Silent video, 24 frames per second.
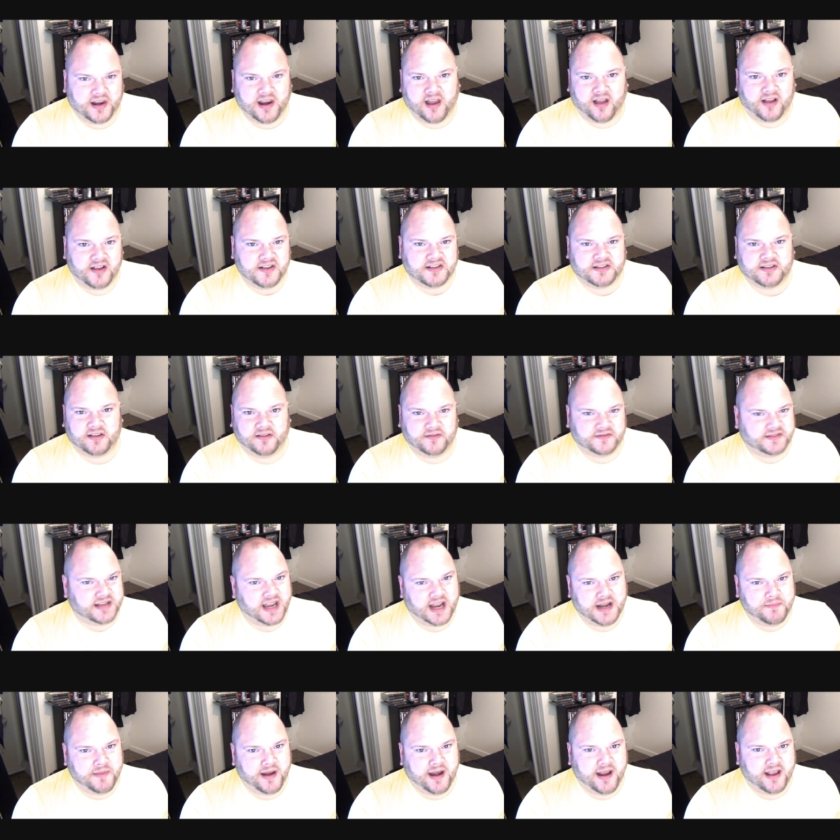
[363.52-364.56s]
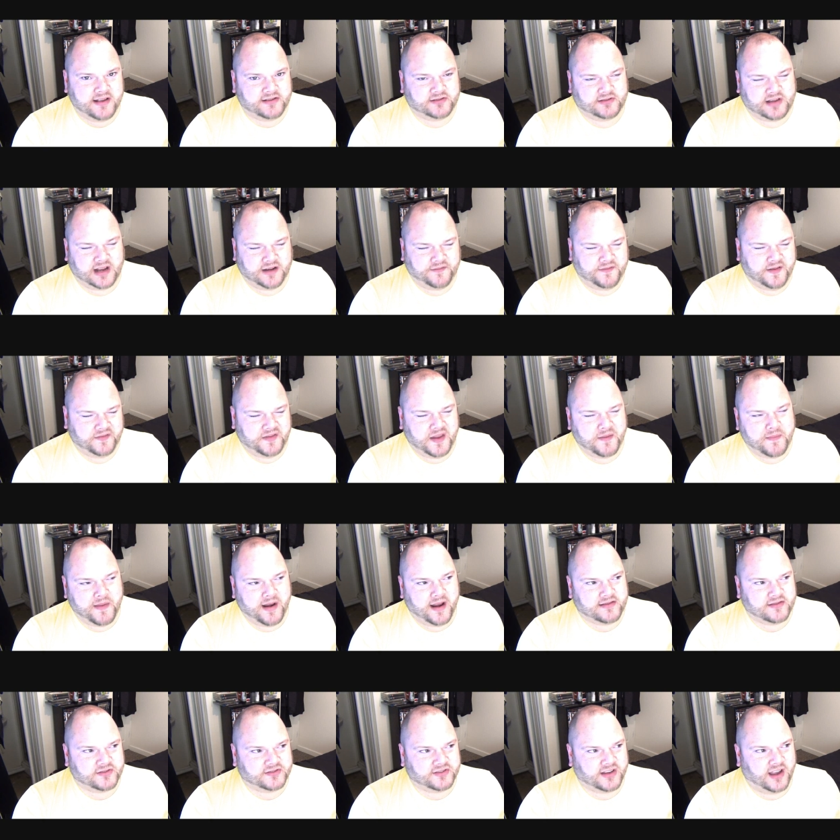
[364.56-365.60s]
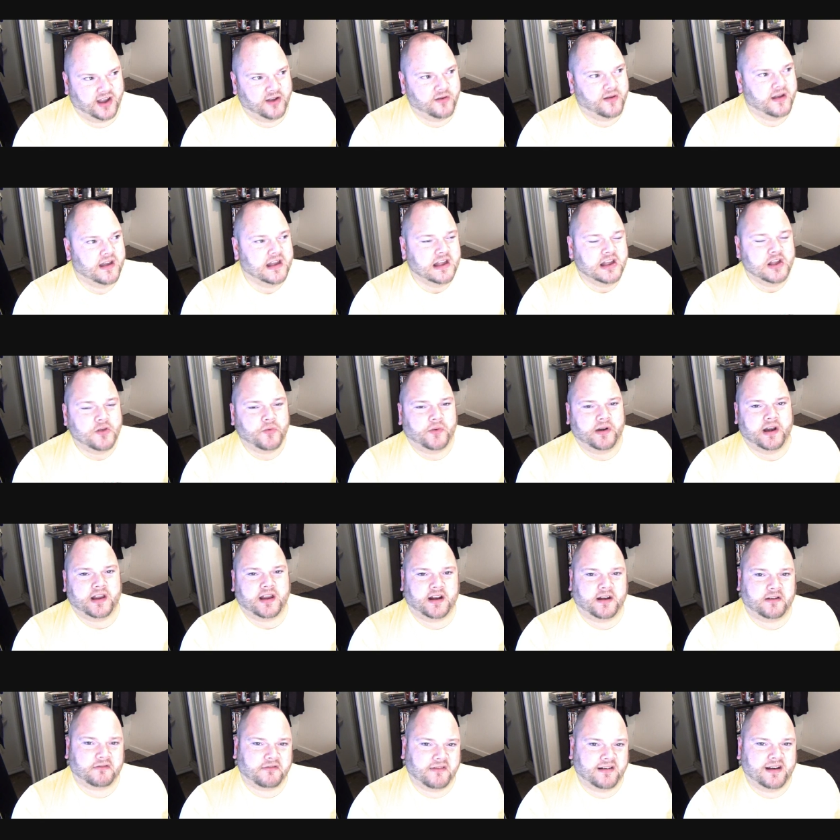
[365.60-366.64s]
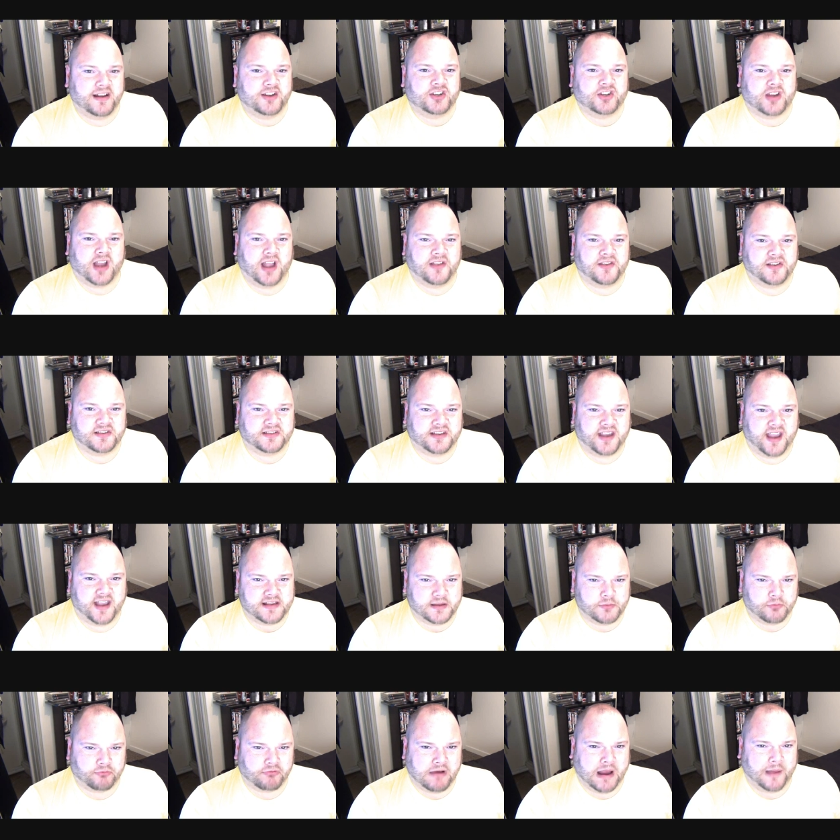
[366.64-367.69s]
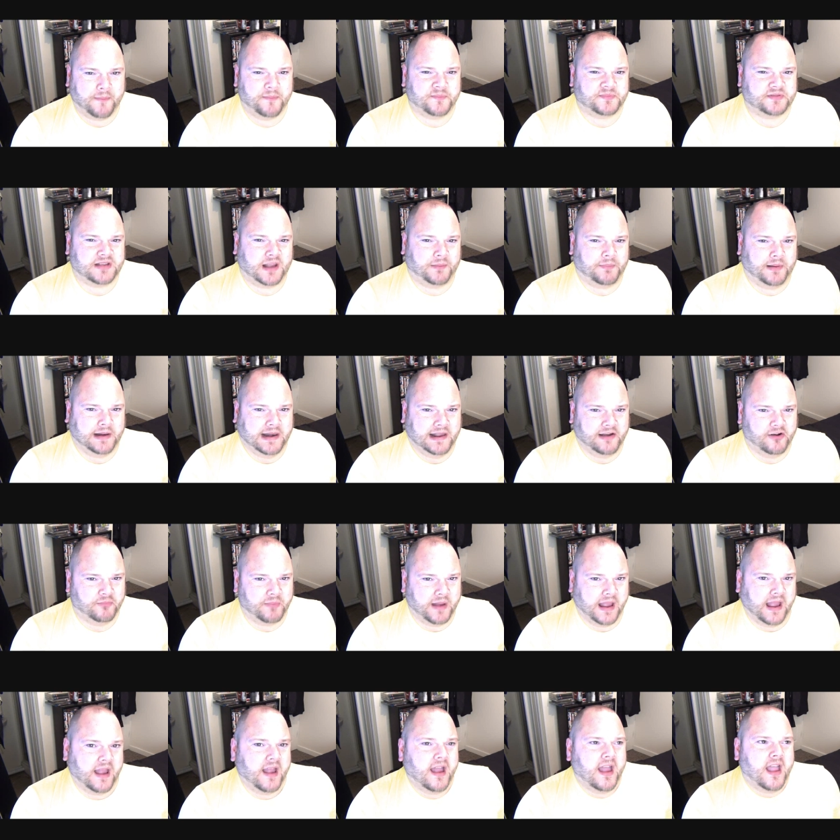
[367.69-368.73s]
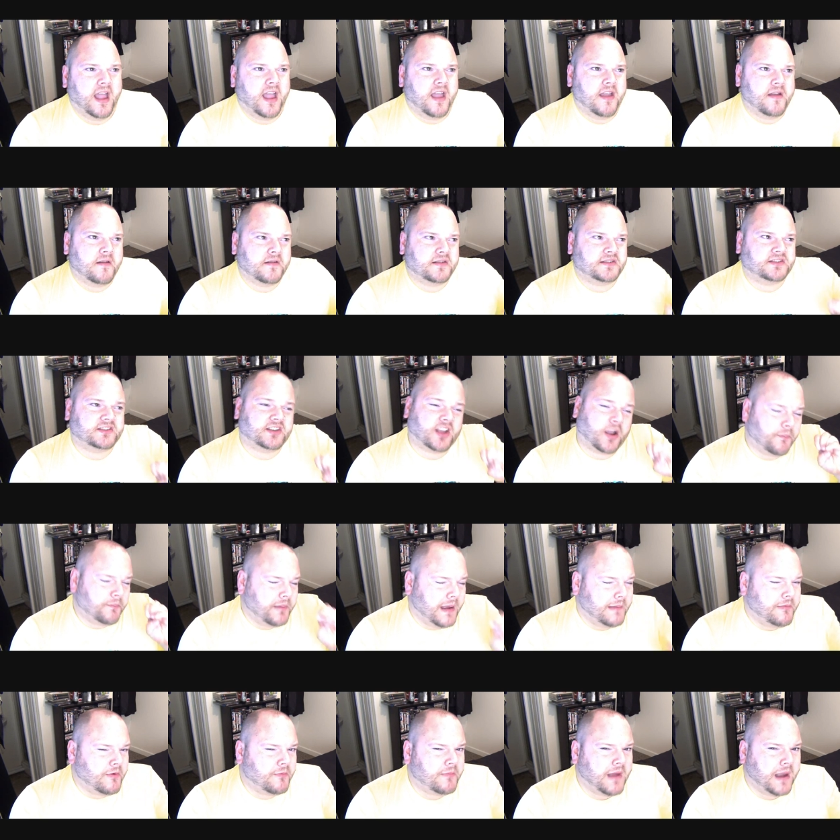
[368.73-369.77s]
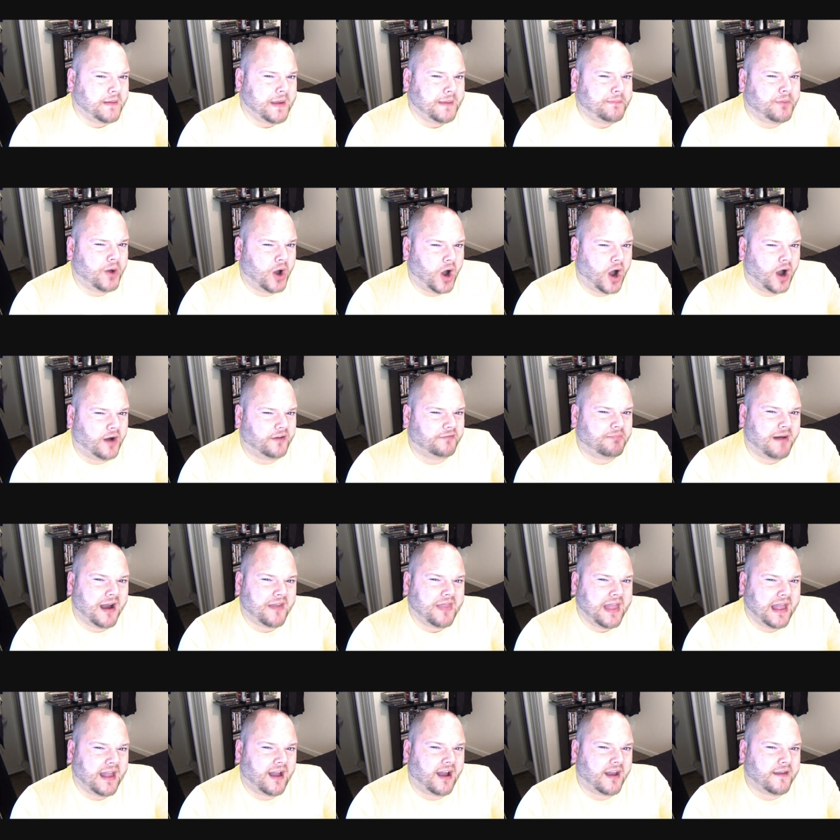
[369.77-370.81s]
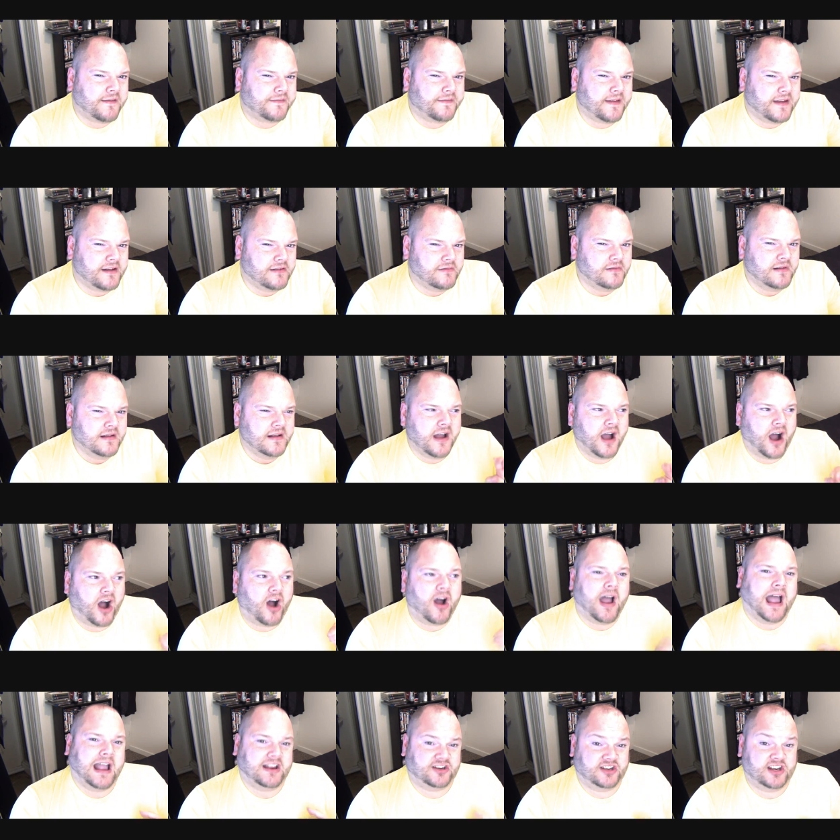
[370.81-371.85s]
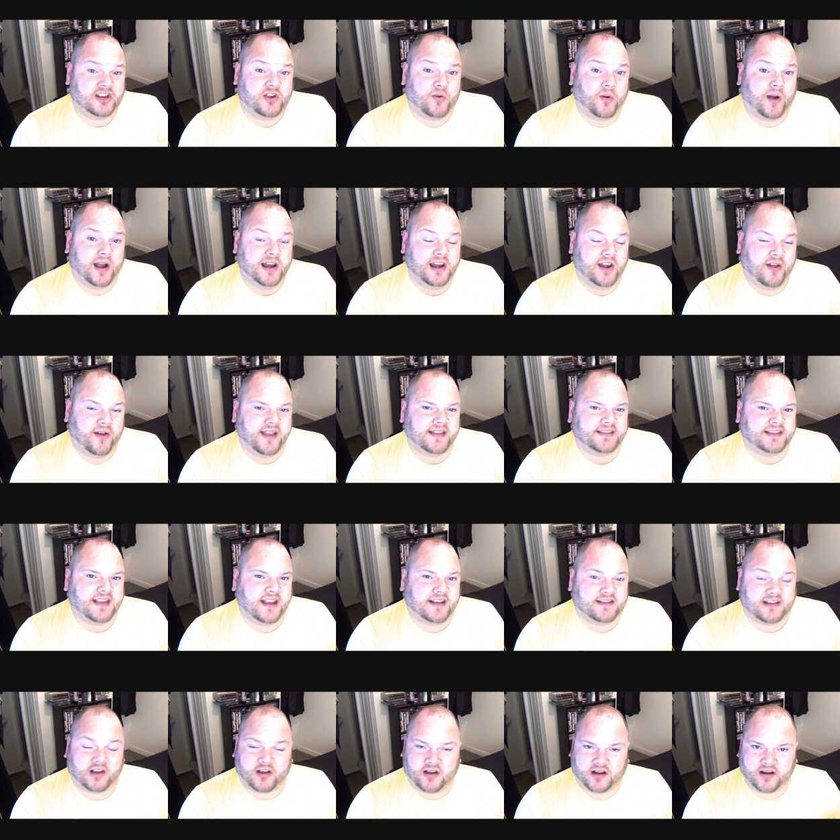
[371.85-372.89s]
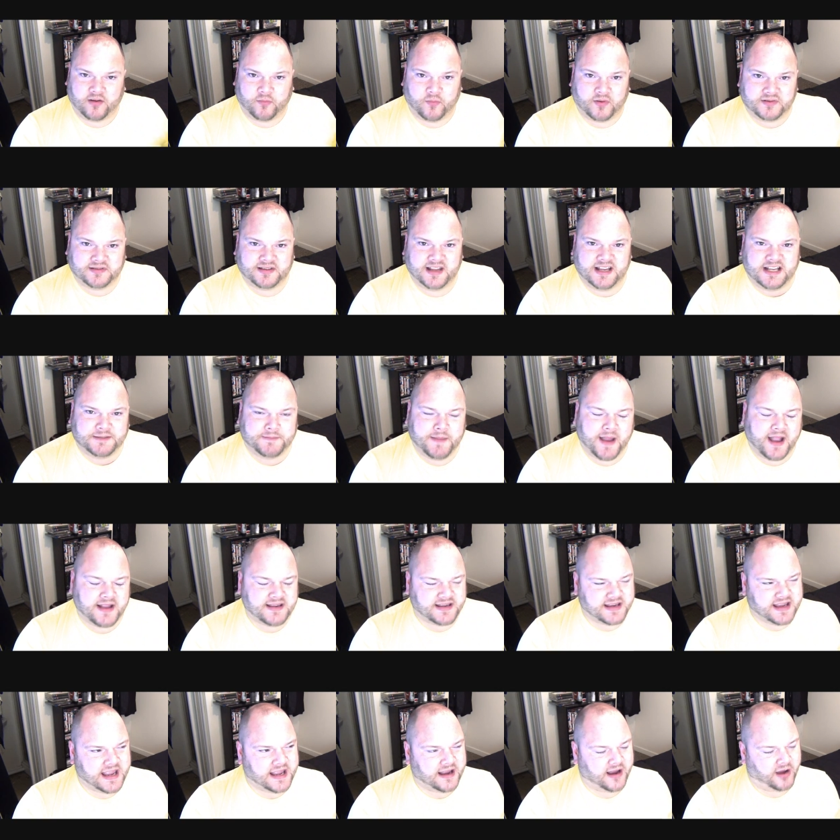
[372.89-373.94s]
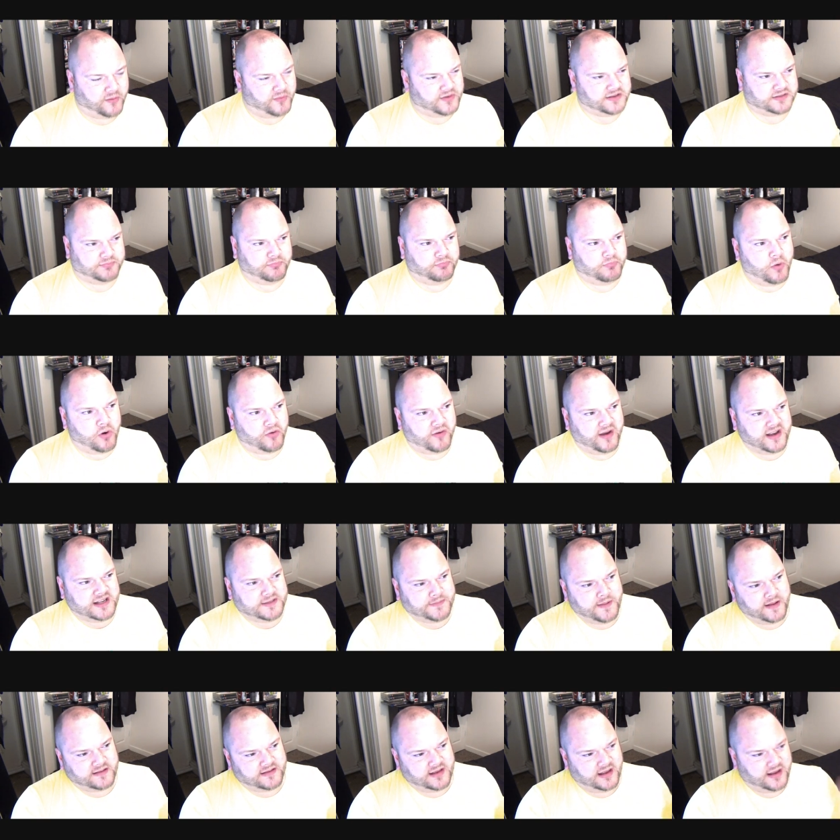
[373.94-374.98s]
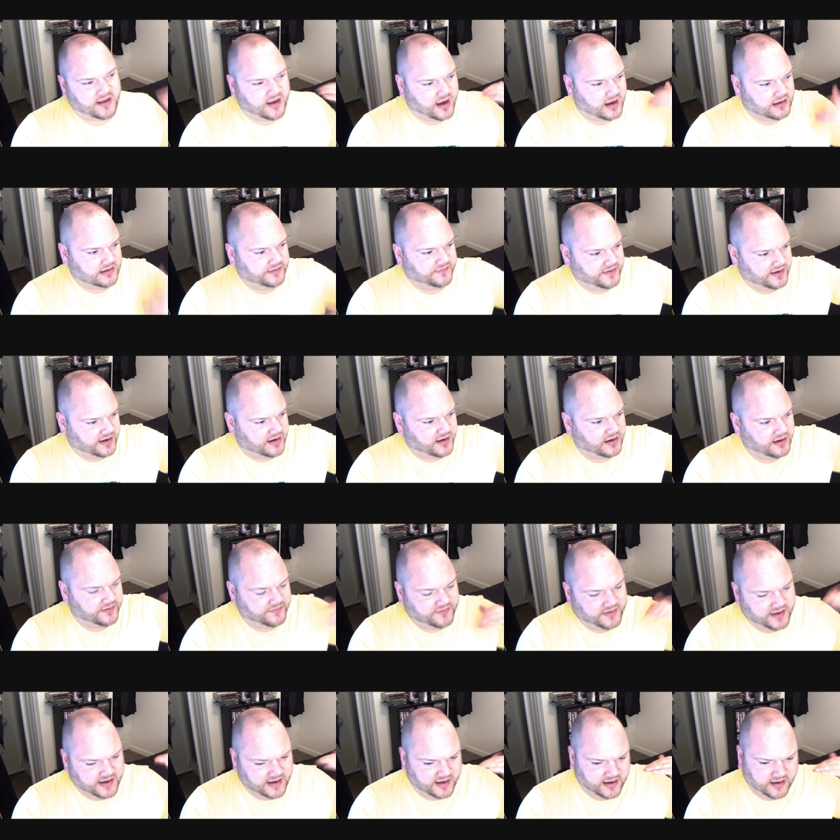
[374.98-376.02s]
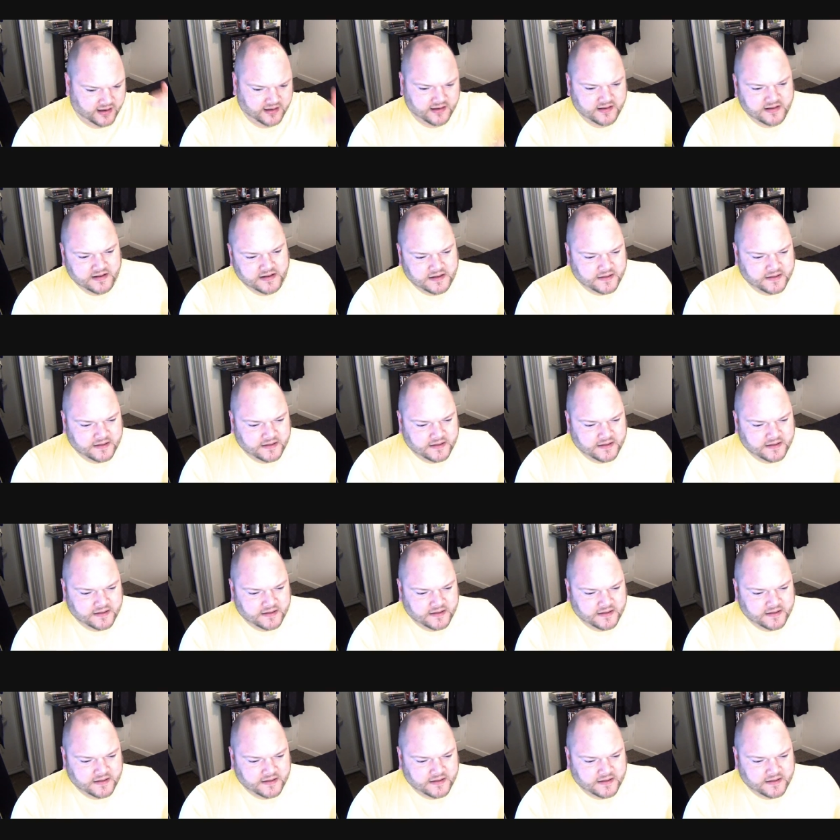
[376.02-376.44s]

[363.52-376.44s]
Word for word: of the last sort of 10 minutes, 10 15 minutes or so, when it kind of really changes gears and ramps up a little bit. Some people may be put off by that, I feel. I actually quite liked it because I kind of wasn't expecting it. I was more expecting kind of the kind of the uh,